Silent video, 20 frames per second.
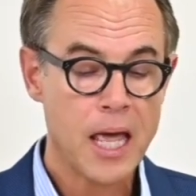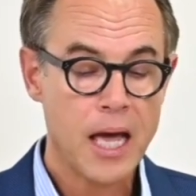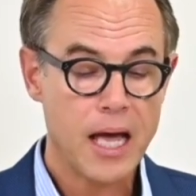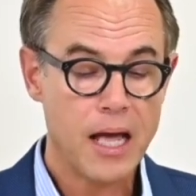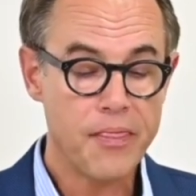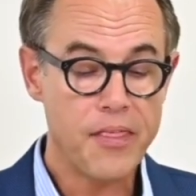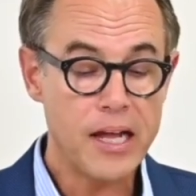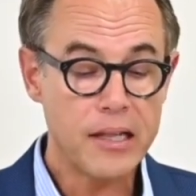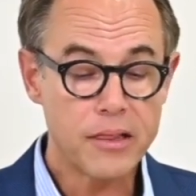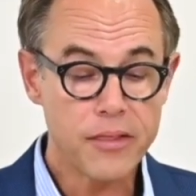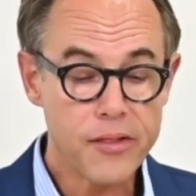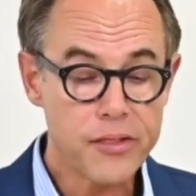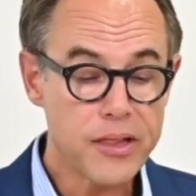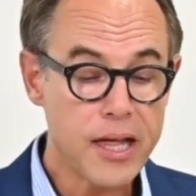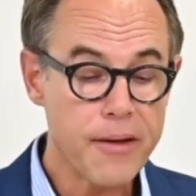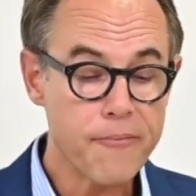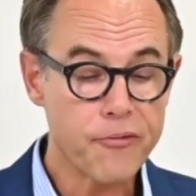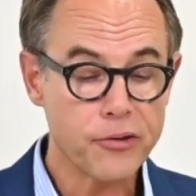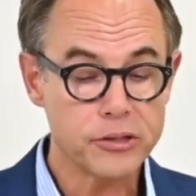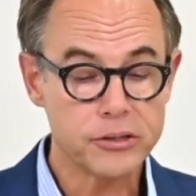And that's the
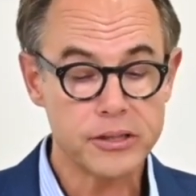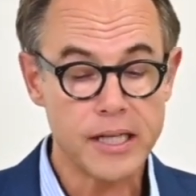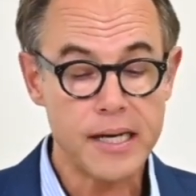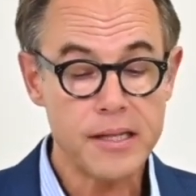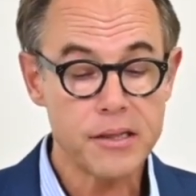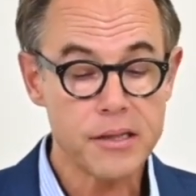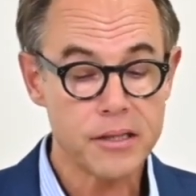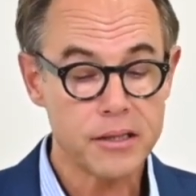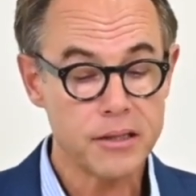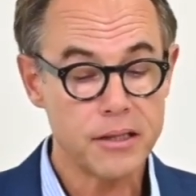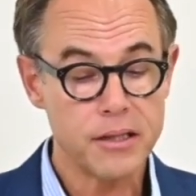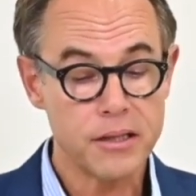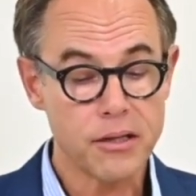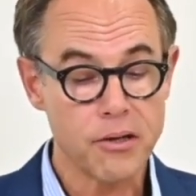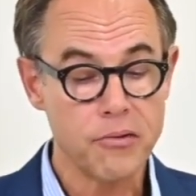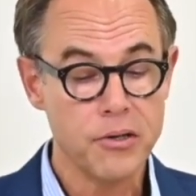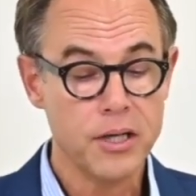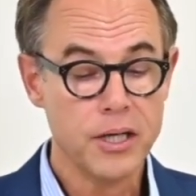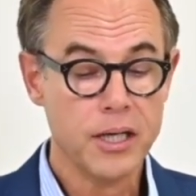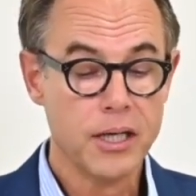same for trust.
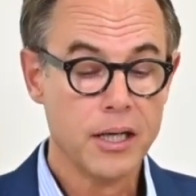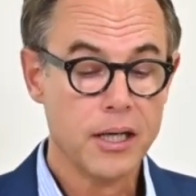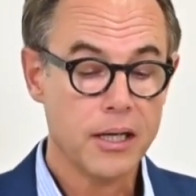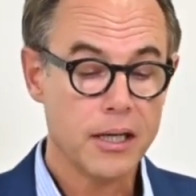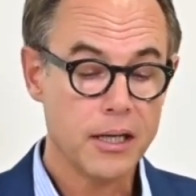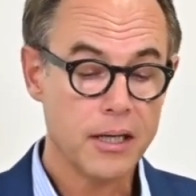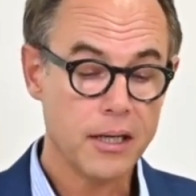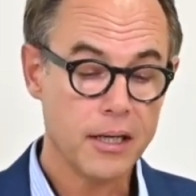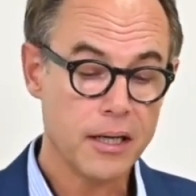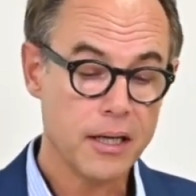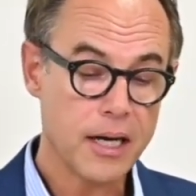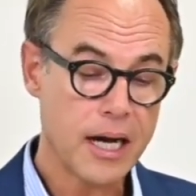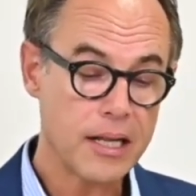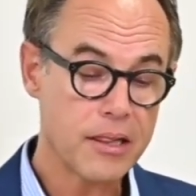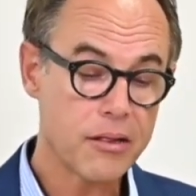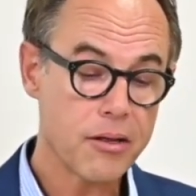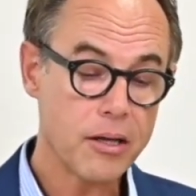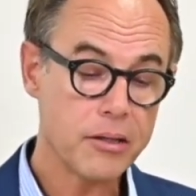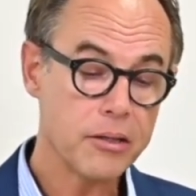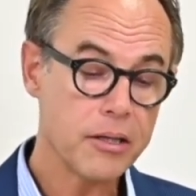So
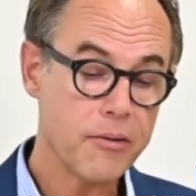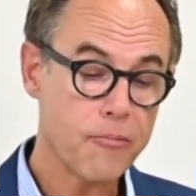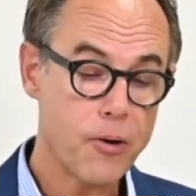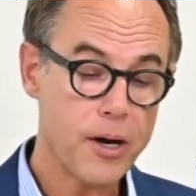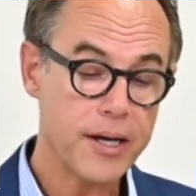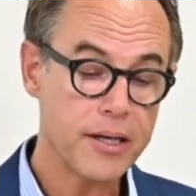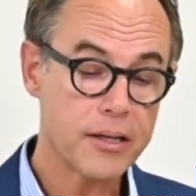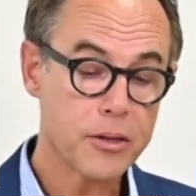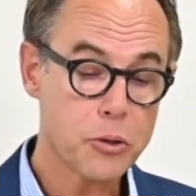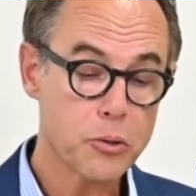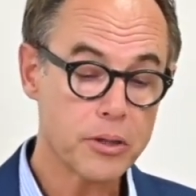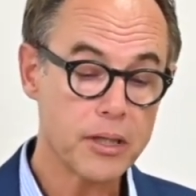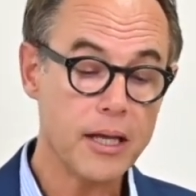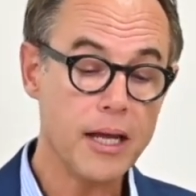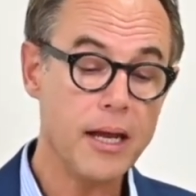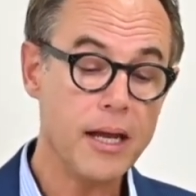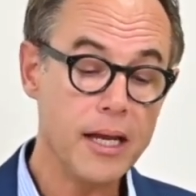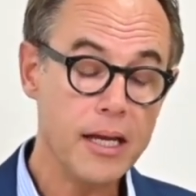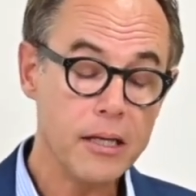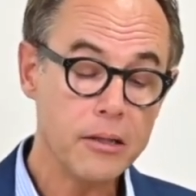uncertainty avoidance should
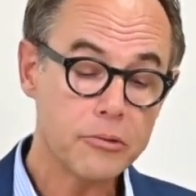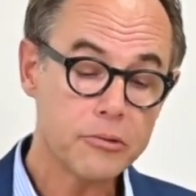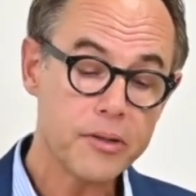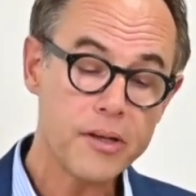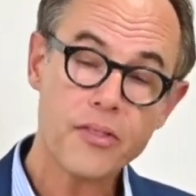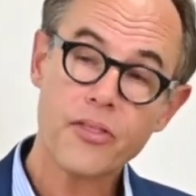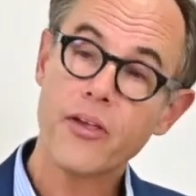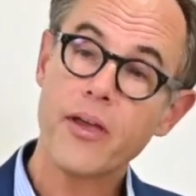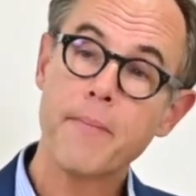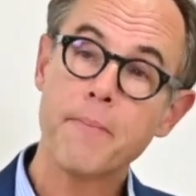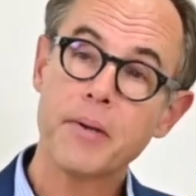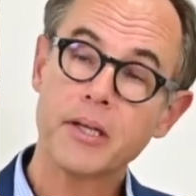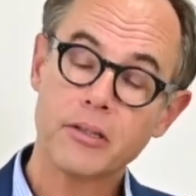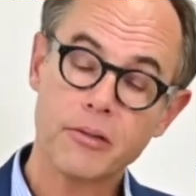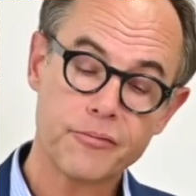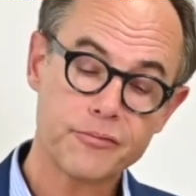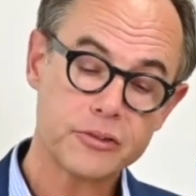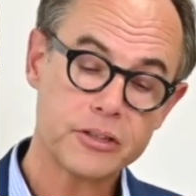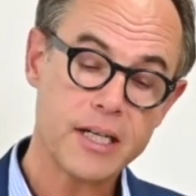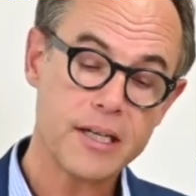increase the impact
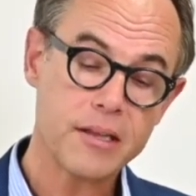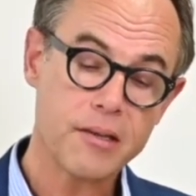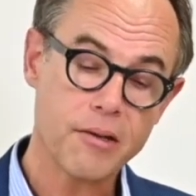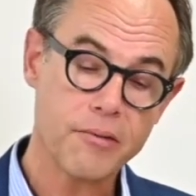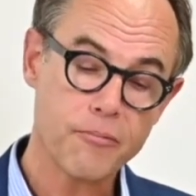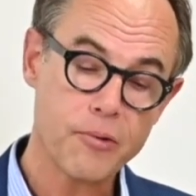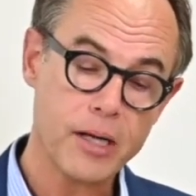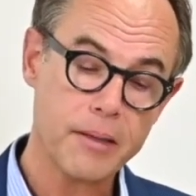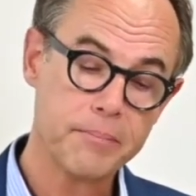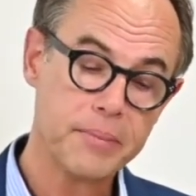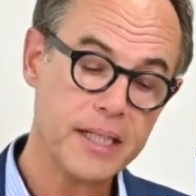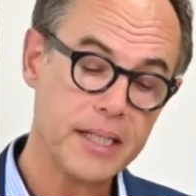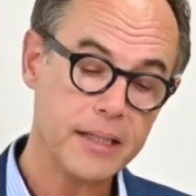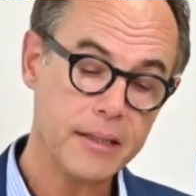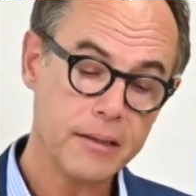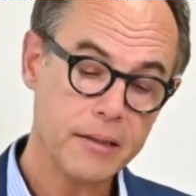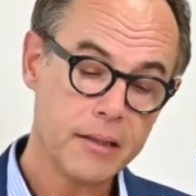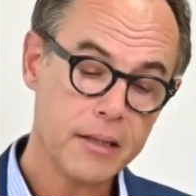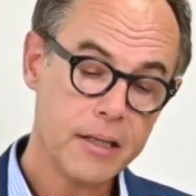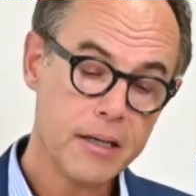of trust on
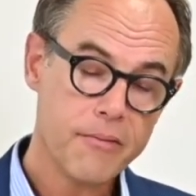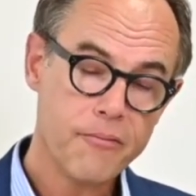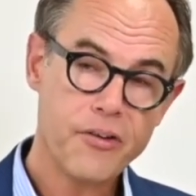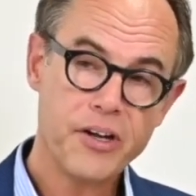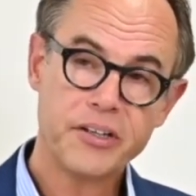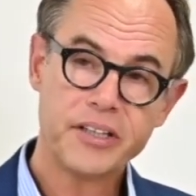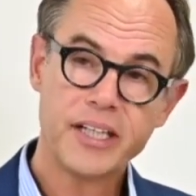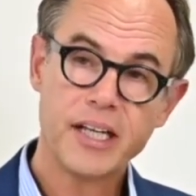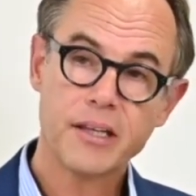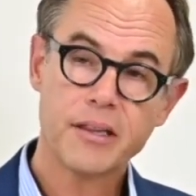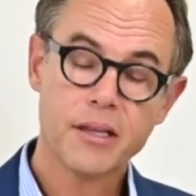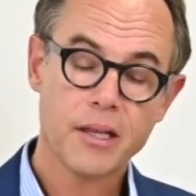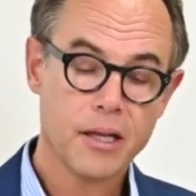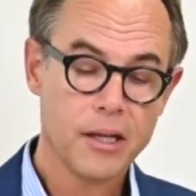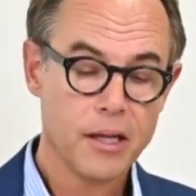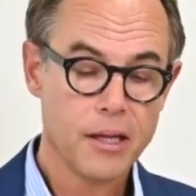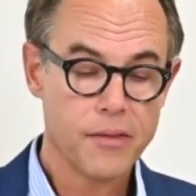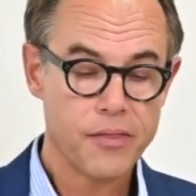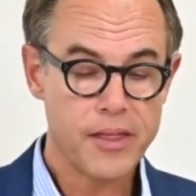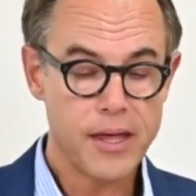well-being, whereas
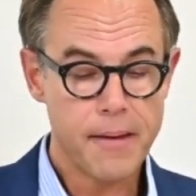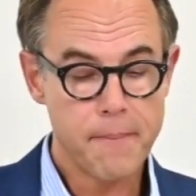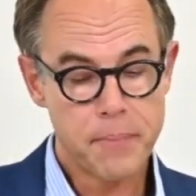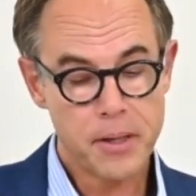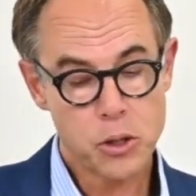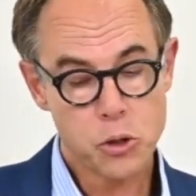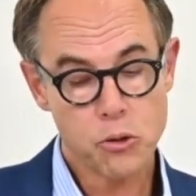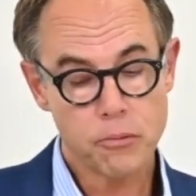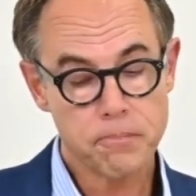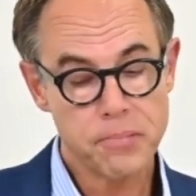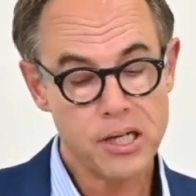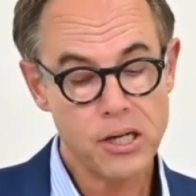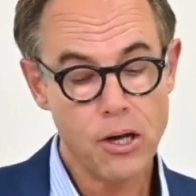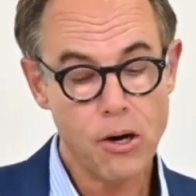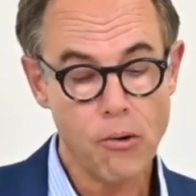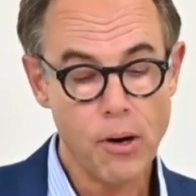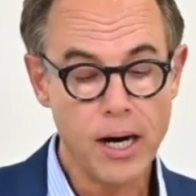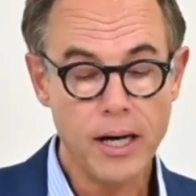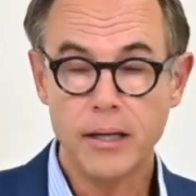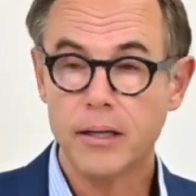the impact should be
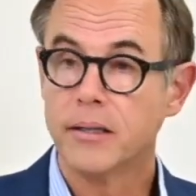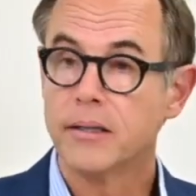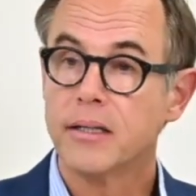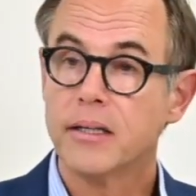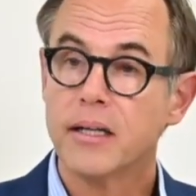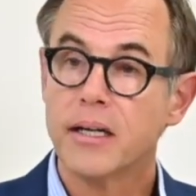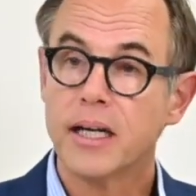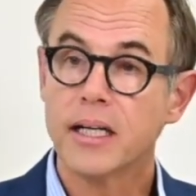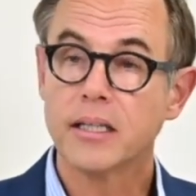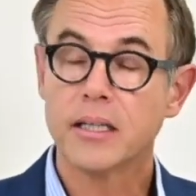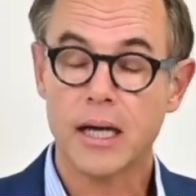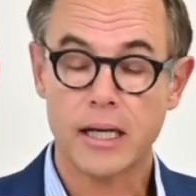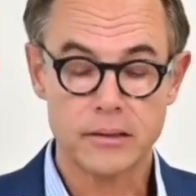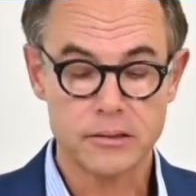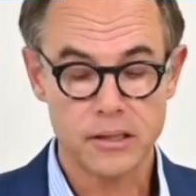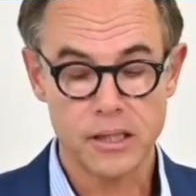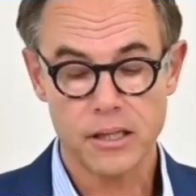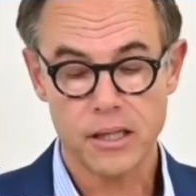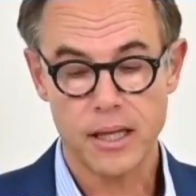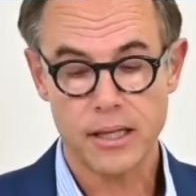lower in
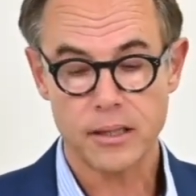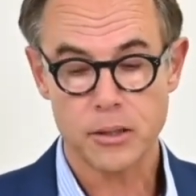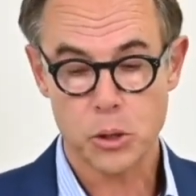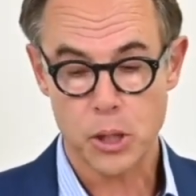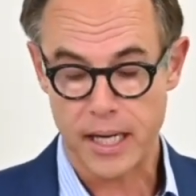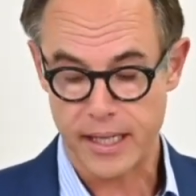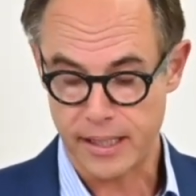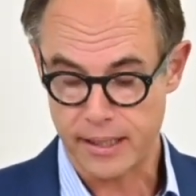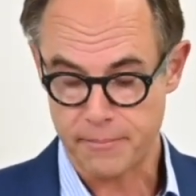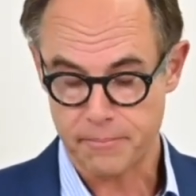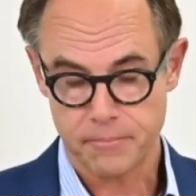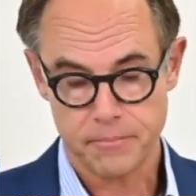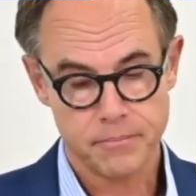countries like China.